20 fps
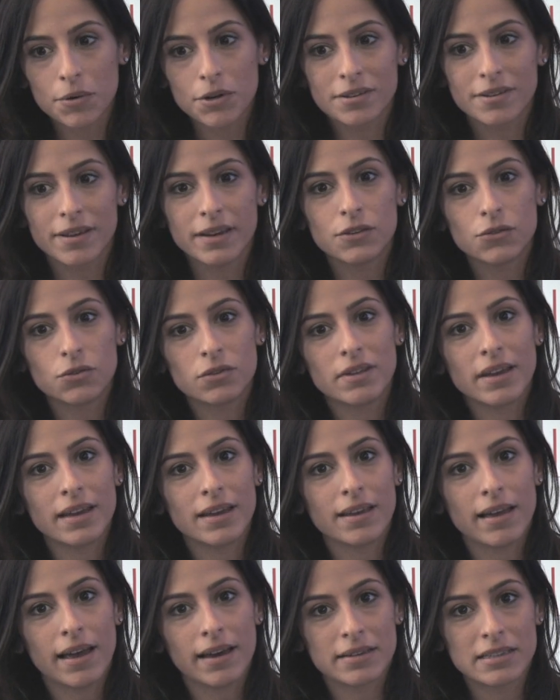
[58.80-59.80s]
our
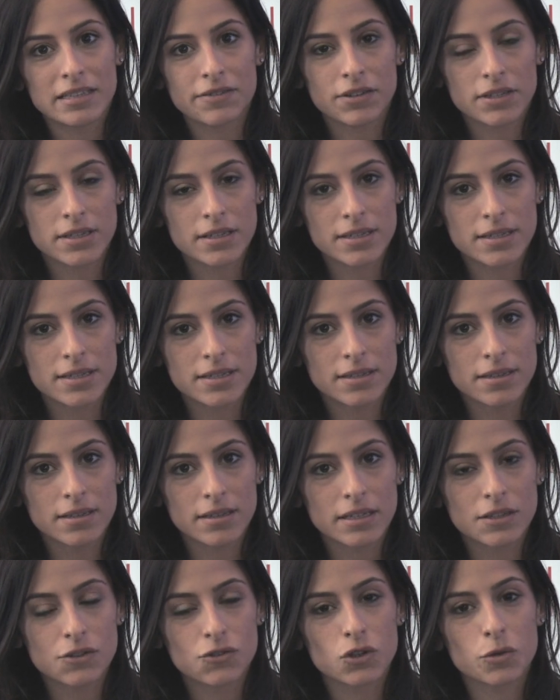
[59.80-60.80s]
day-to-day activities
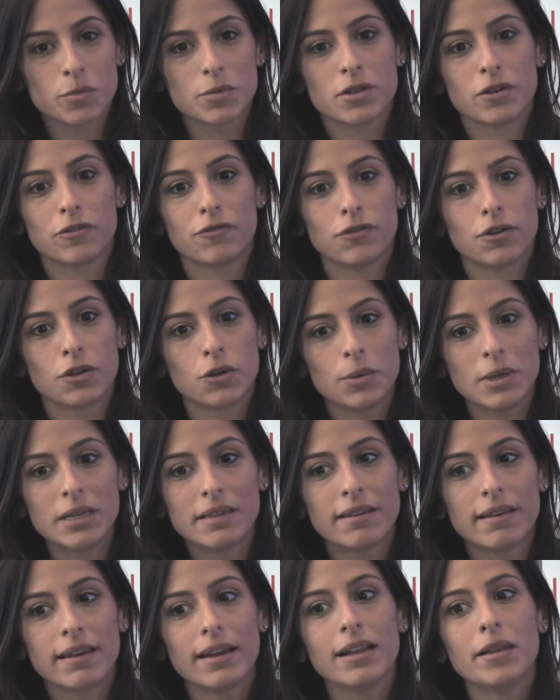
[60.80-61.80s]
in terms of
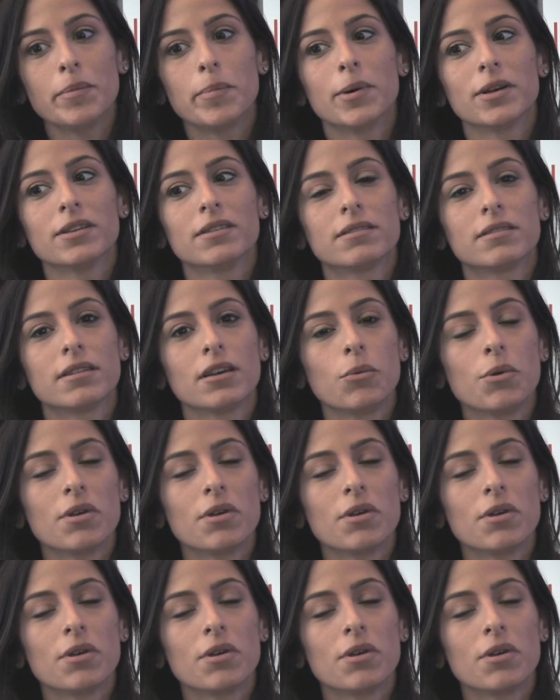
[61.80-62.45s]
retail, but